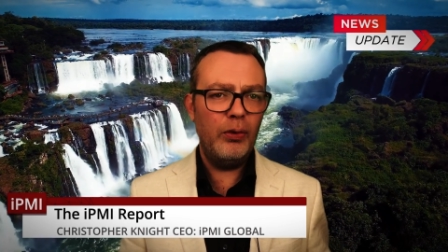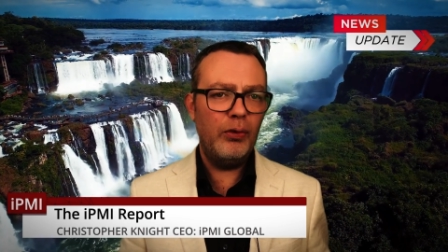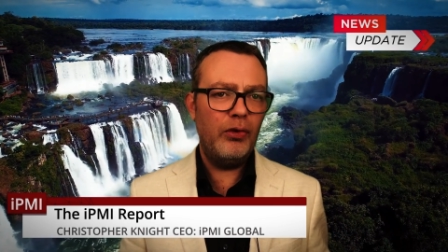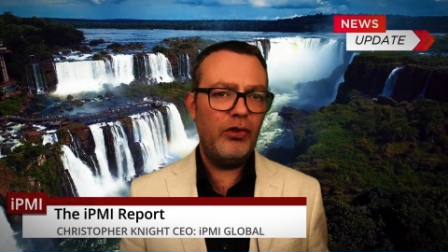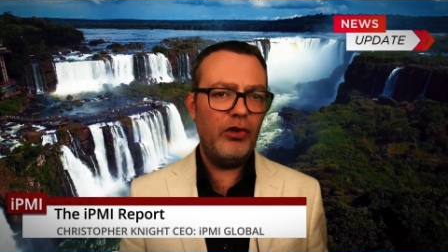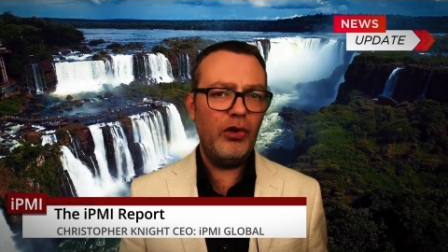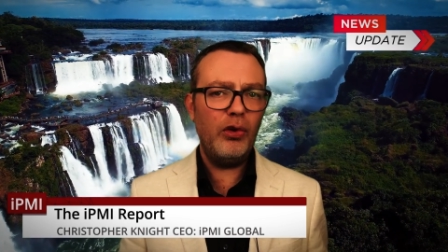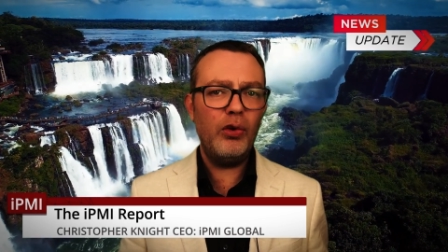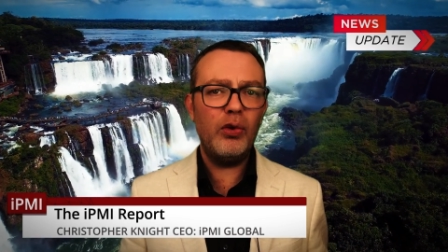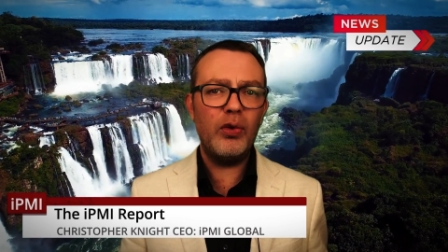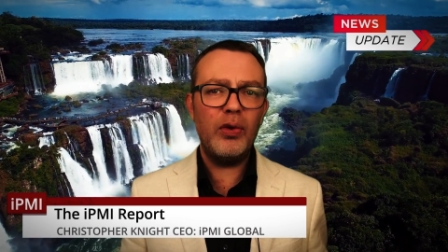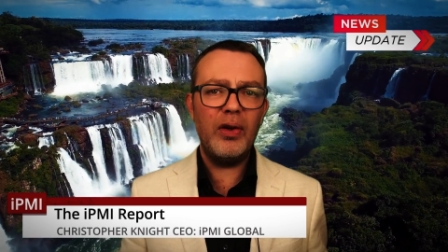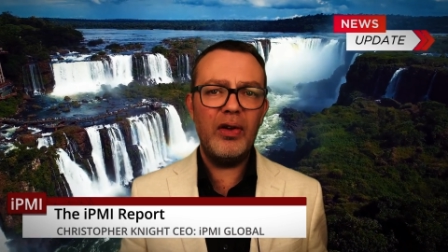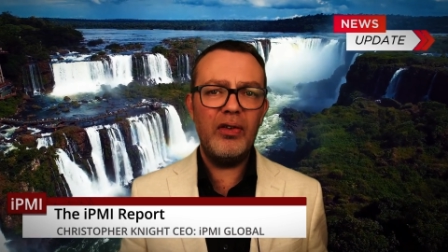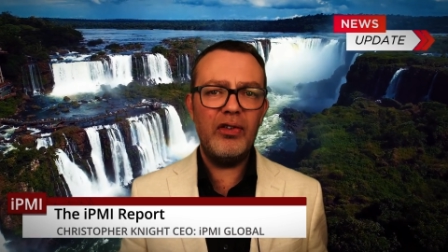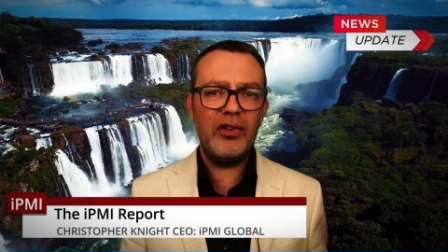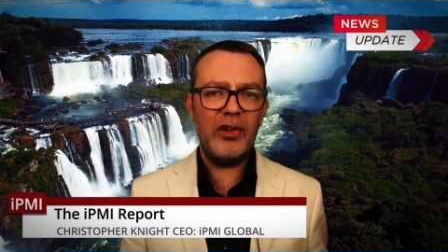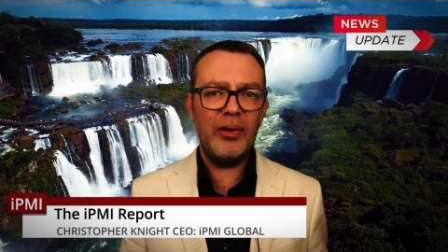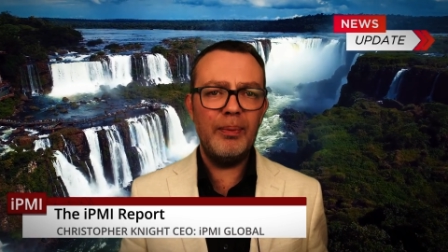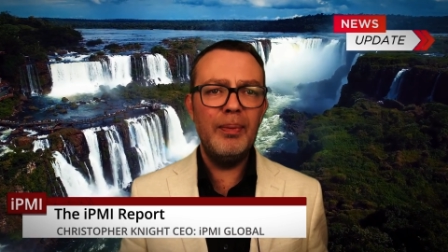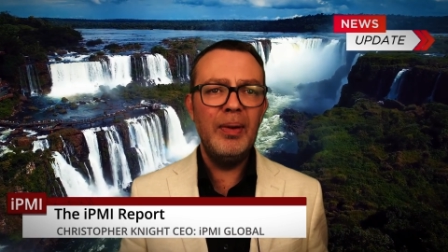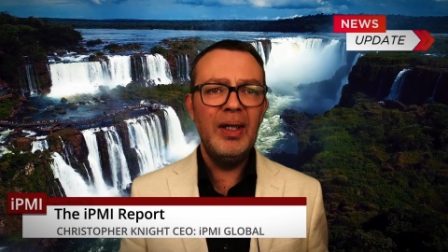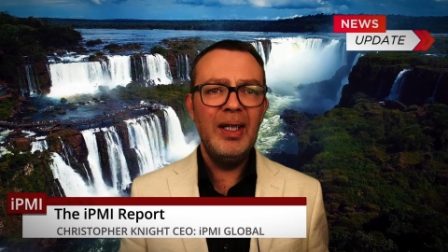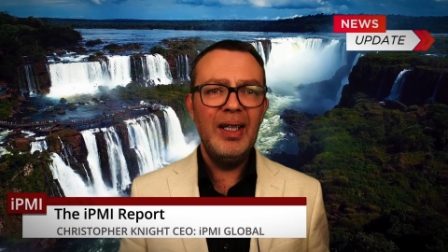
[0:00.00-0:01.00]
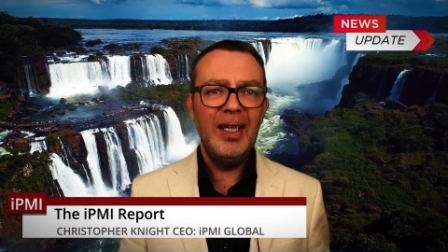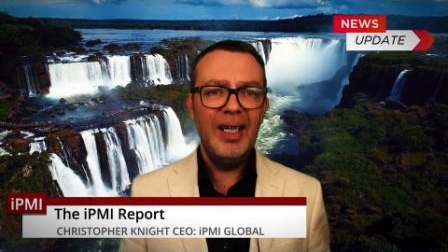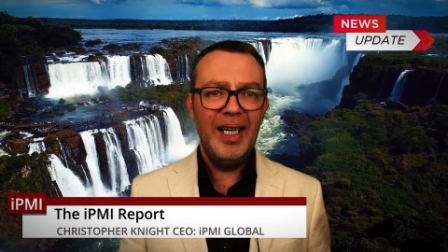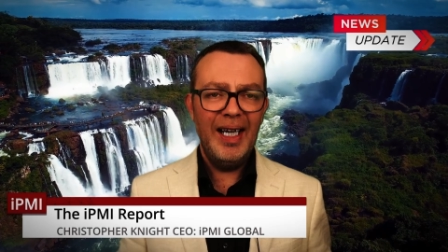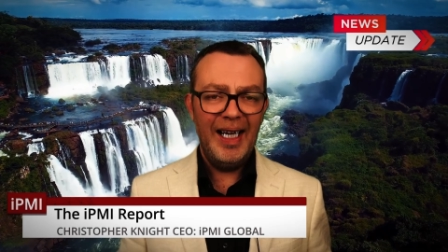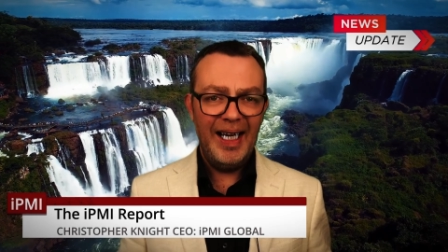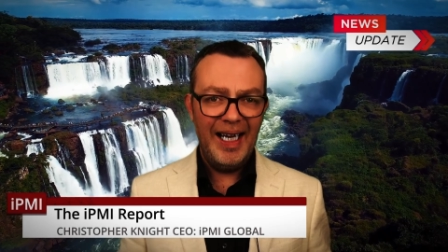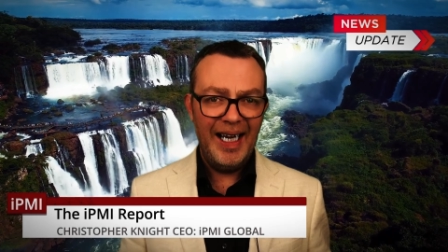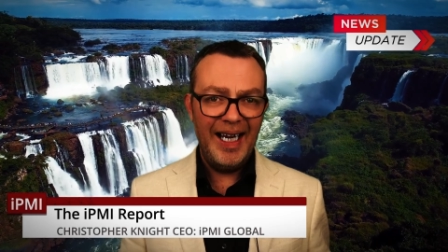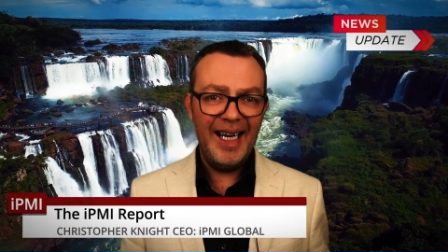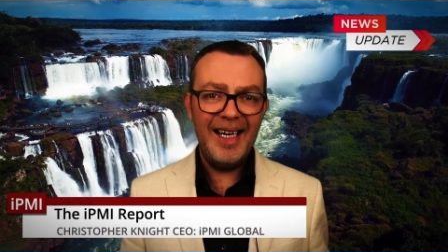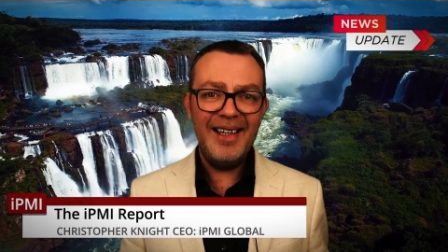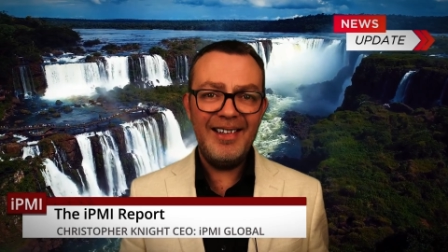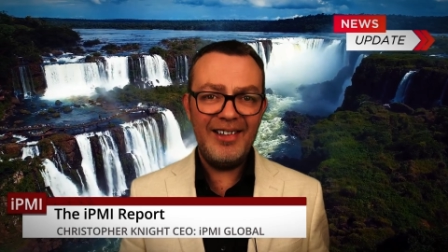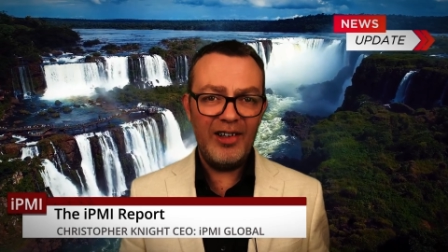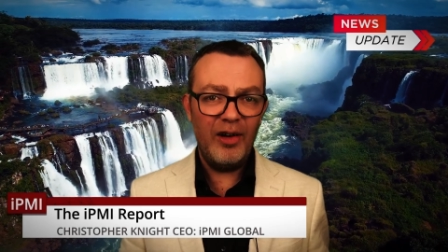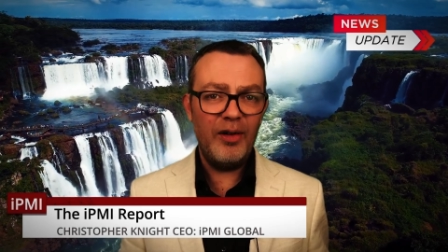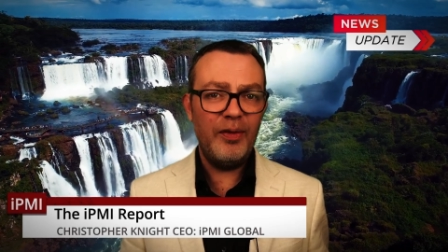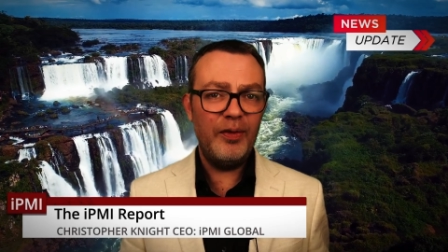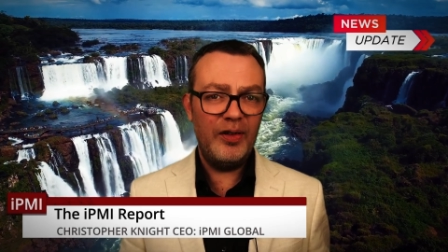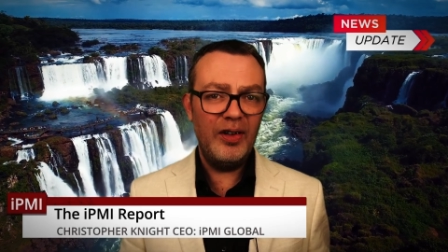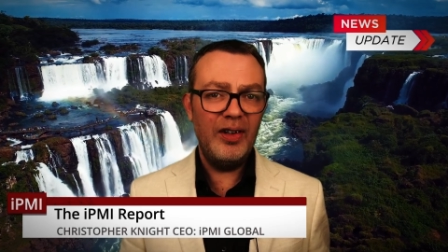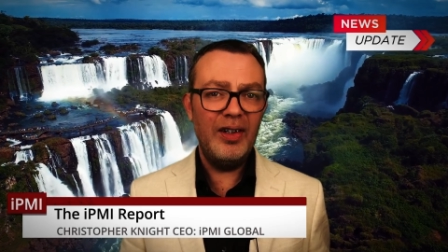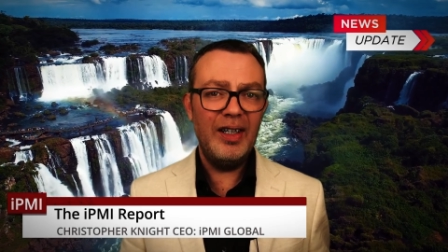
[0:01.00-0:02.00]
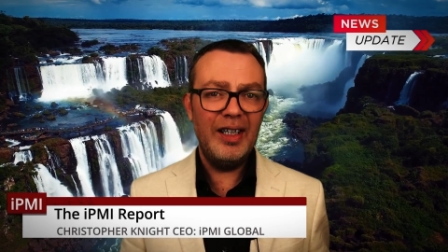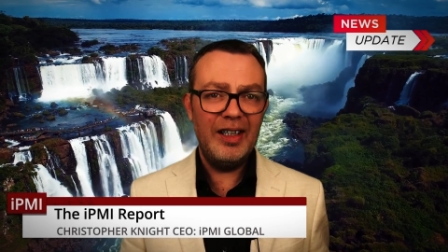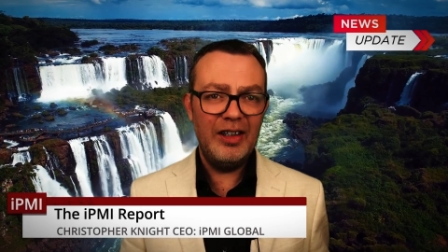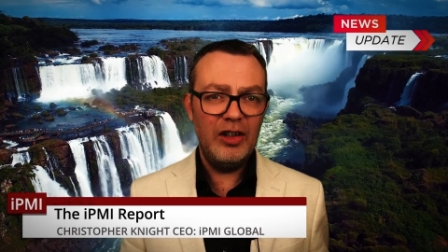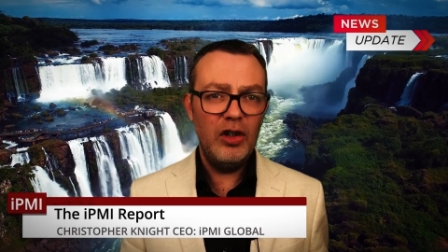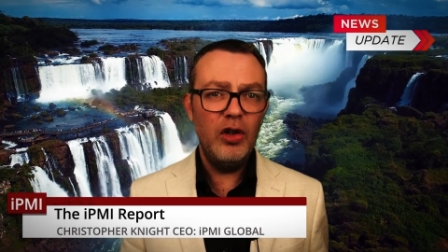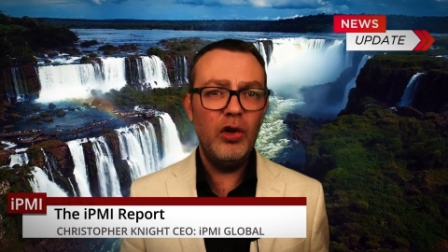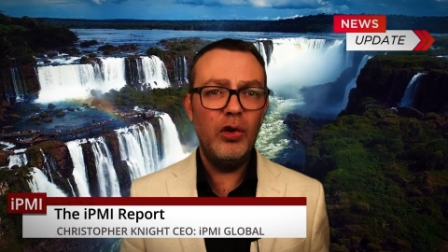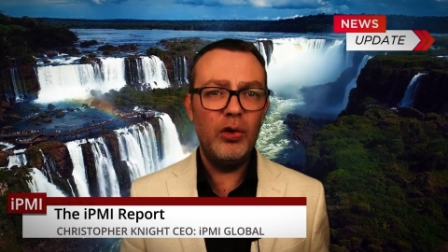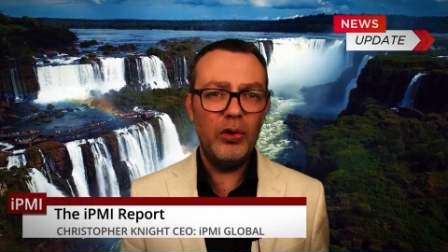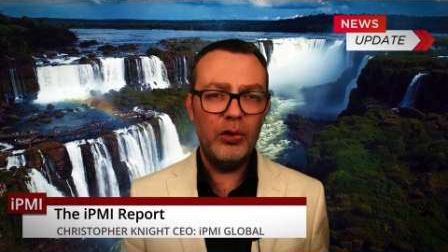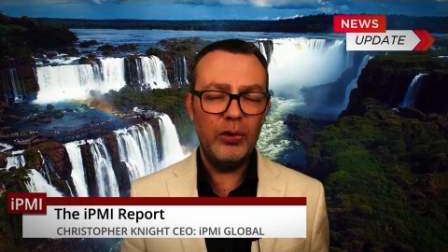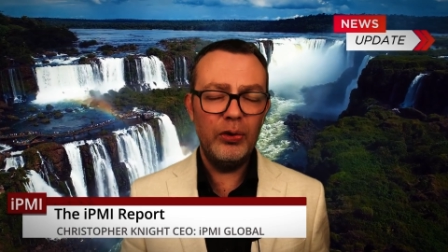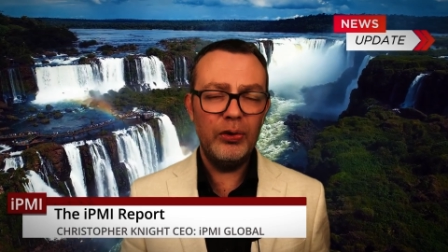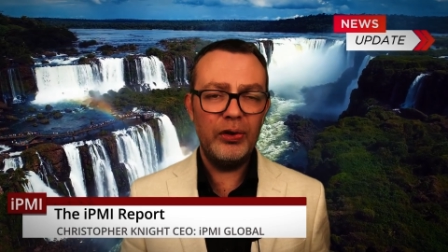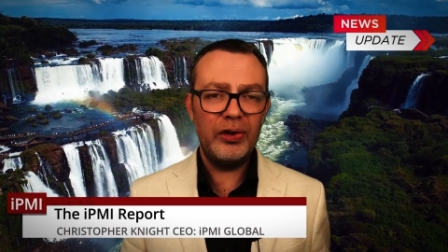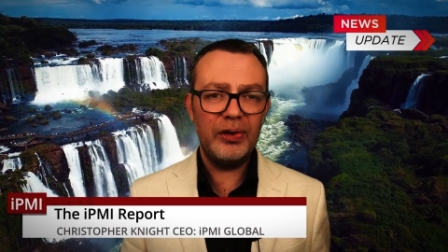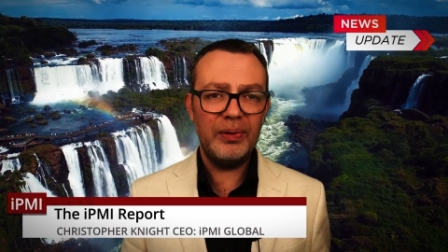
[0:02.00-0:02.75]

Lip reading: tourism is often ignored.